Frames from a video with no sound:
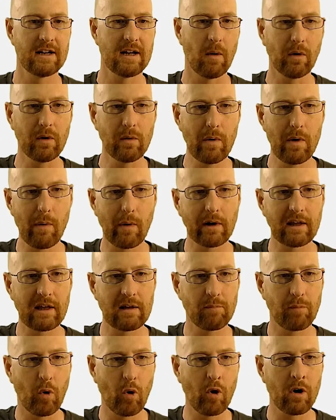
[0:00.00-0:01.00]
Now, what do we want
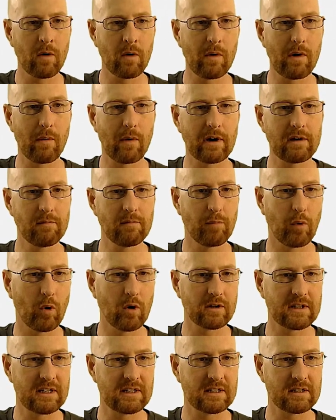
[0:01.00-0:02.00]
to import? We want to
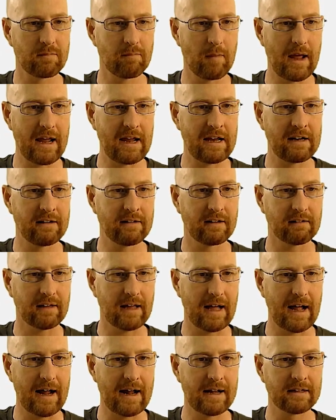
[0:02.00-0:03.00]
import this main
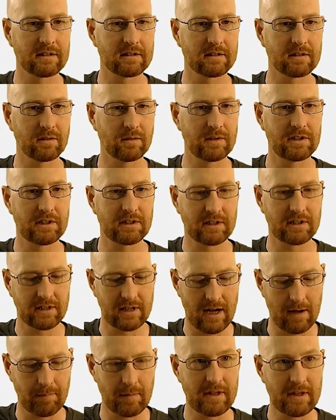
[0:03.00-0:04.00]
class. So we just
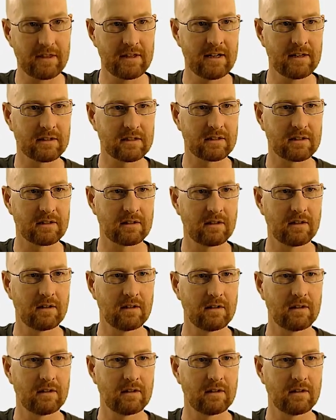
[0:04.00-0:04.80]
copy this